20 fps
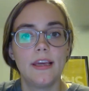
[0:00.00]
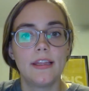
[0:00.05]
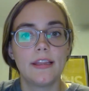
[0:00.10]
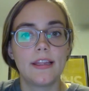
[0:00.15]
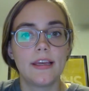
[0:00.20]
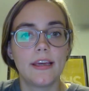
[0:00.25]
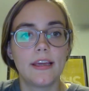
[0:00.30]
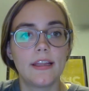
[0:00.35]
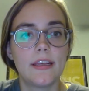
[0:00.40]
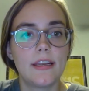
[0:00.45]

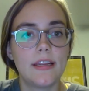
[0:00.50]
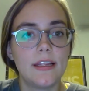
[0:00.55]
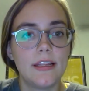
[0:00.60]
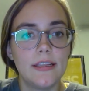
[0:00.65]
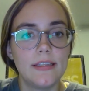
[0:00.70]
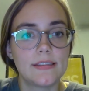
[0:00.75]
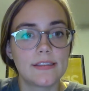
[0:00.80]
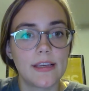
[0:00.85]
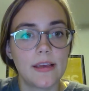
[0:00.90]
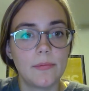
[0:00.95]
that
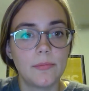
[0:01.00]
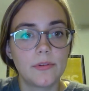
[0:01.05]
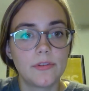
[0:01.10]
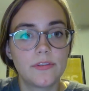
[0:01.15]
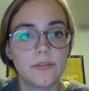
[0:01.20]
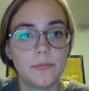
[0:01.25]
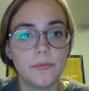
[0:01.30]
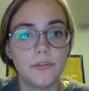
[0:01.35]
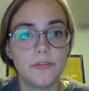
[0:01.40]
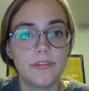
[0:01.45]
he's able
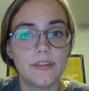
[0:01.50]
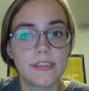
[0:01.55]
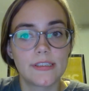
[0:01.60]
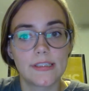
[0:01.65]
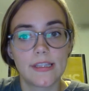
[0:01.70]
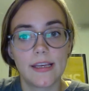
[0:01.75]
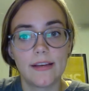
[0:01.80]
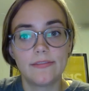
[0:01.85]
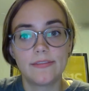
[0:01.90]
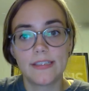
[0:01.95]
to move
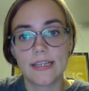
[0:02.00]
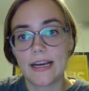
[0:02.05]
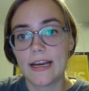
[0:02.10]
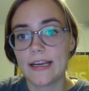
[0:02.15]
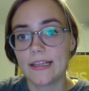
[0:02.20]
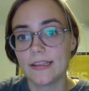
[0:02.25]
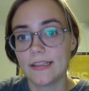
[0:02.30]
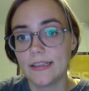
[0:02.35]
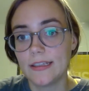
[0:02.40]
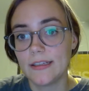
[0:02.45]
his left
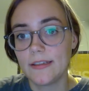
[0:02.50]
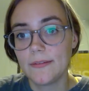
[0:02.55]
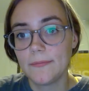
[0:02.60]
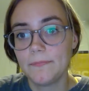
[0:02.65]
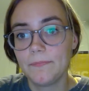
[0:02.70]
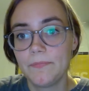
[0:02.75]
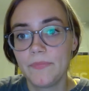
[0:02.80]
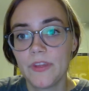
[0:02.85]
eyelid.